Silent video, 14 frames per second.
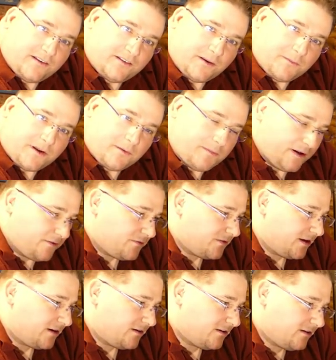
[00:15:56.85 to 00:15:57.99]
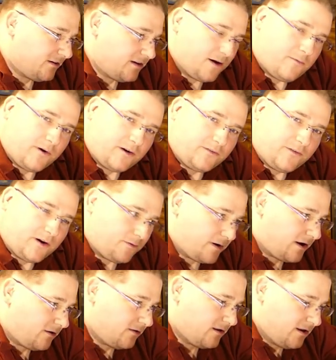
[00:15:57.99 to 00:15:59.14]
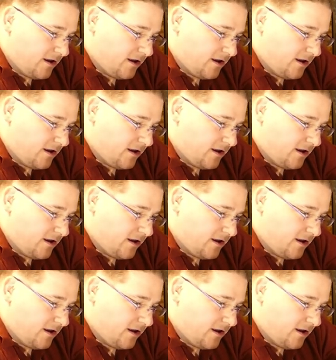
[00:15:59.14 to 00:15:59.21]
same thing I made for the Ender. That works very well.